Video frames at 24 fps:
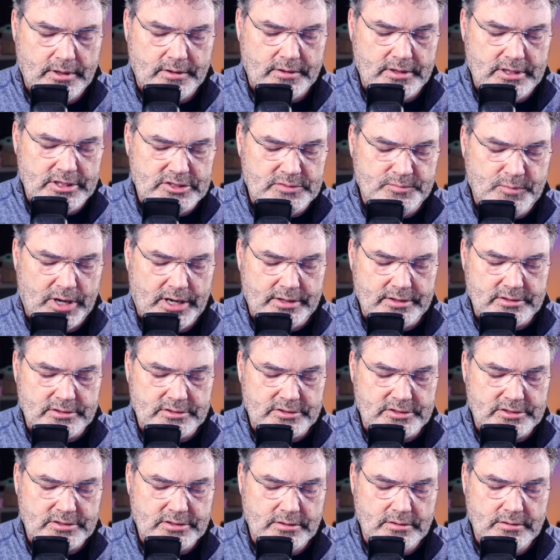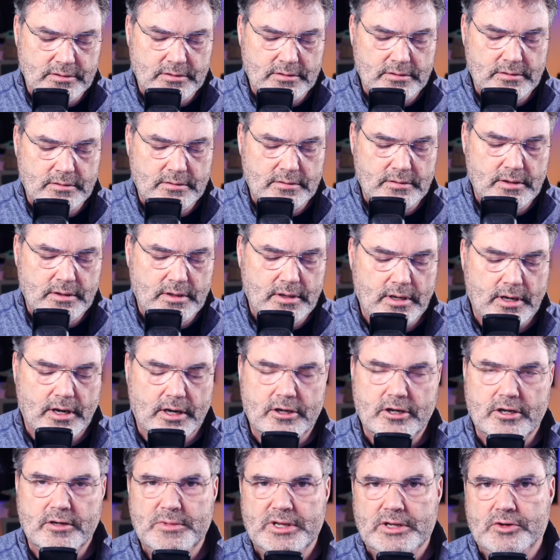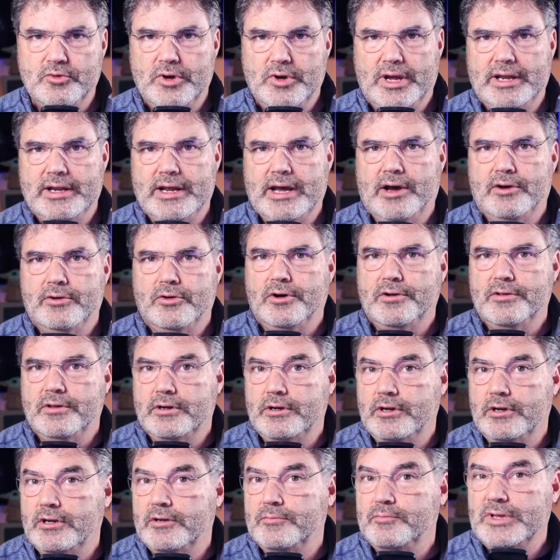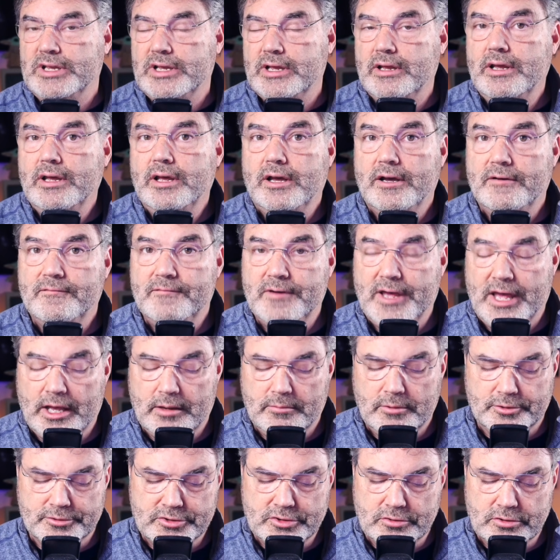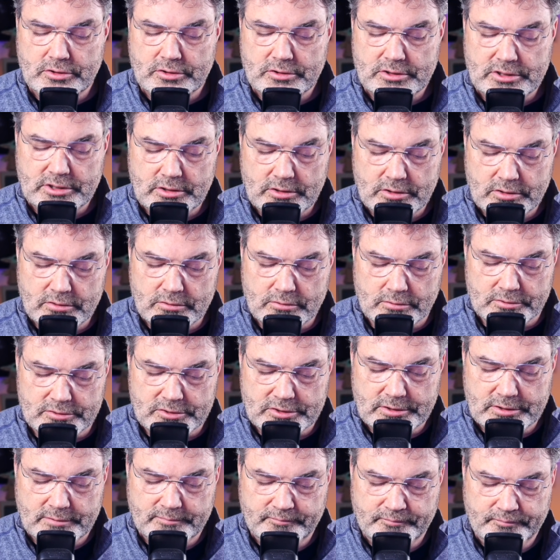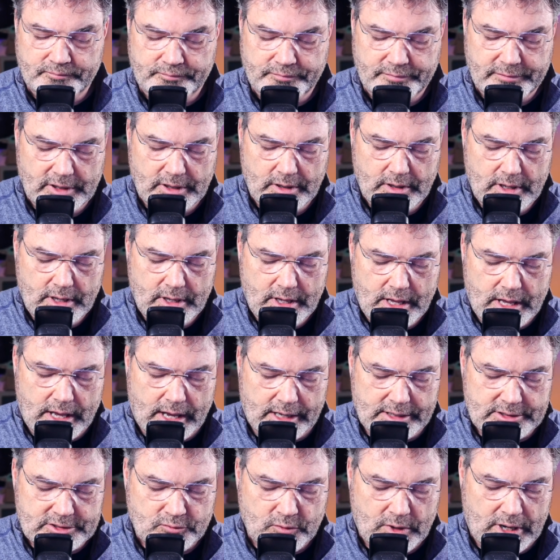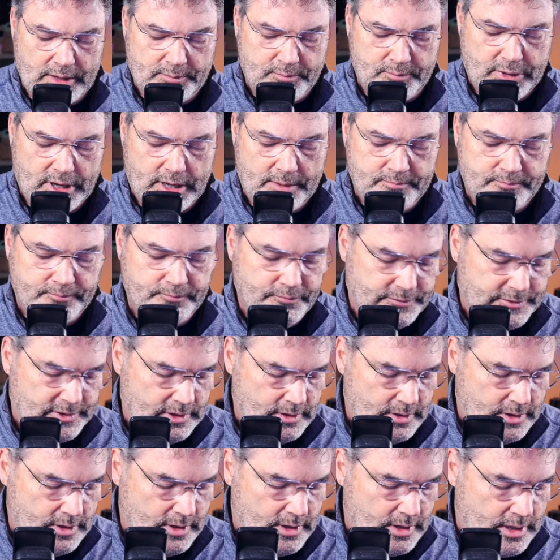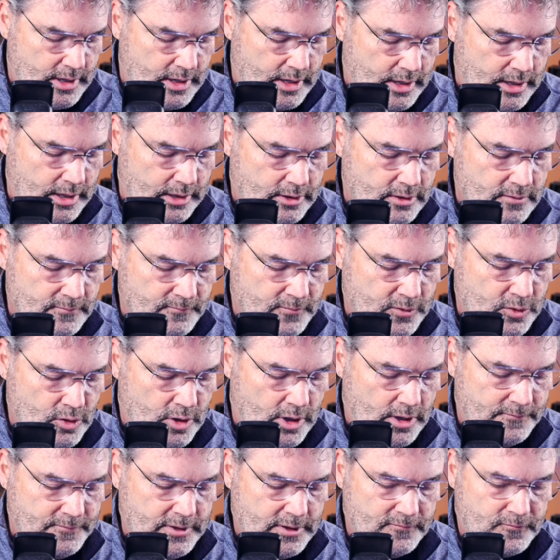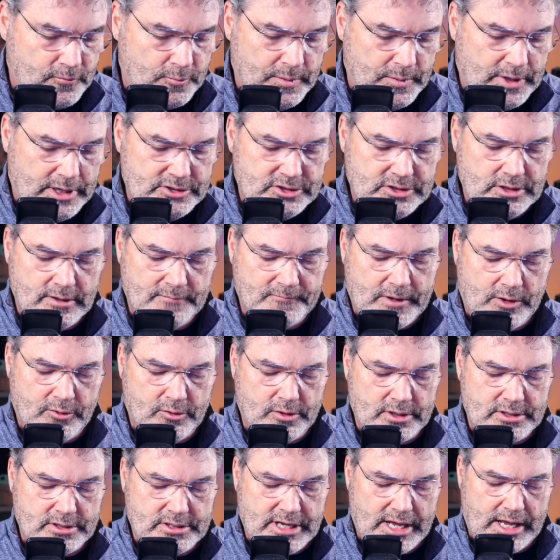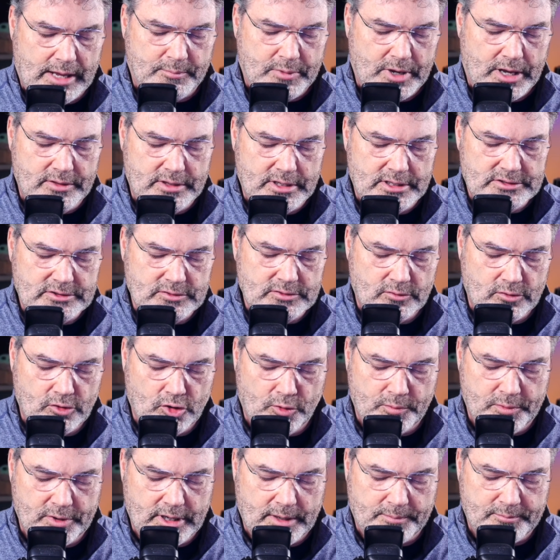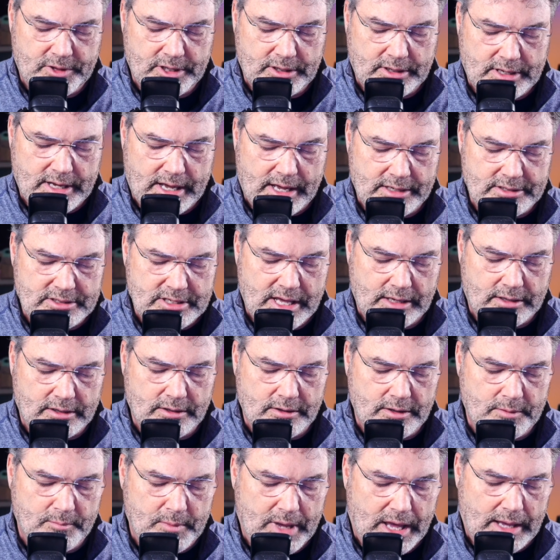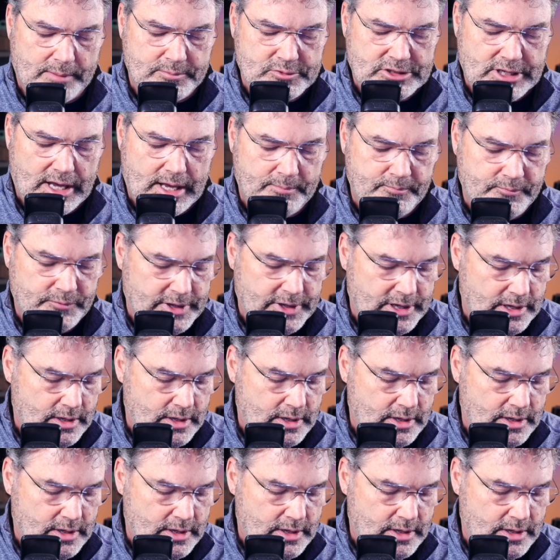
these buttons are going to be grayed out or they're going to be available to you to use. I swipe up and I can view all of the information. If I were to tap on this, it would open up the contact in the Maps app.